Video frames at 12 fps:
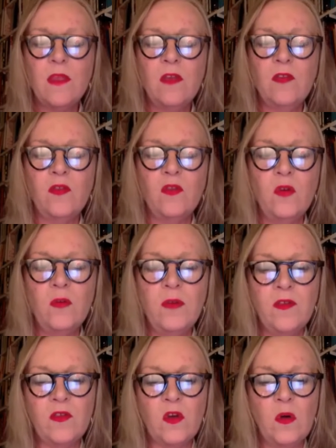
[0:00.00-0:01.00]
A storm
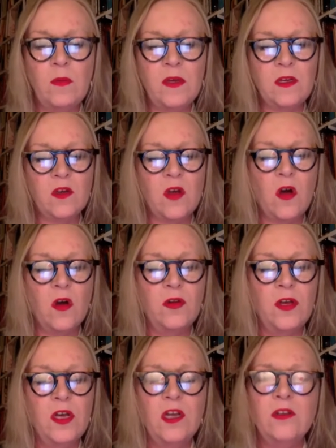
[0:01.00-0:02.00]
has come and gone,
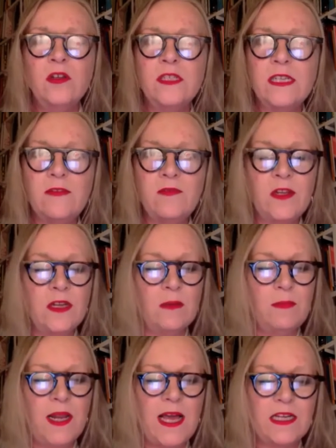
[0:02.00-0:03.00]
not even a
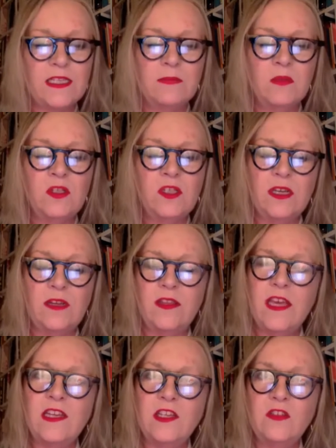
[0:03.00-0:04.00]
black smudge at
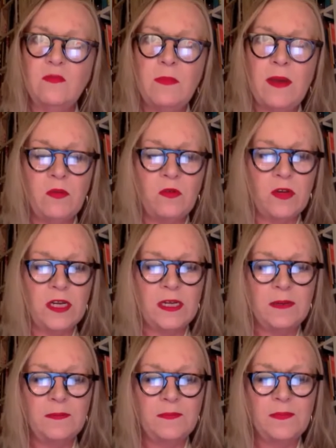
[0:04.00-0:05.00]
the edge of memory.
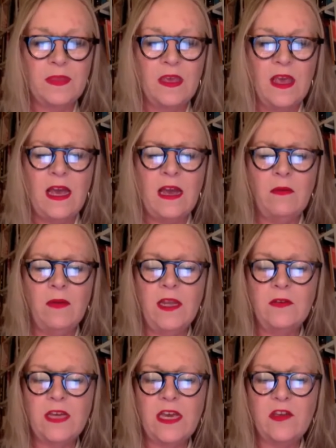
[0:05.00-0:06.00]
Our
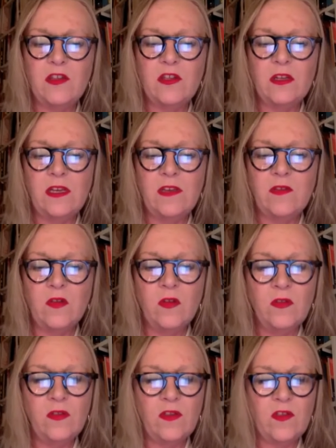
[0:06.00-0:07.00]
location is
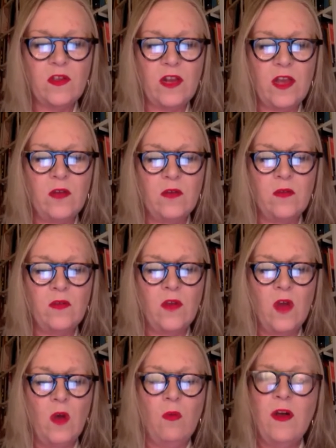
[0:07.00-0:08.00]
undisclosed,
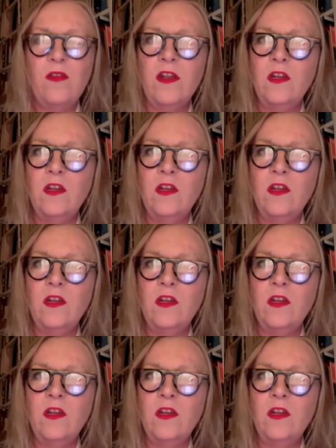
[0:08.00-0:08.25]
while the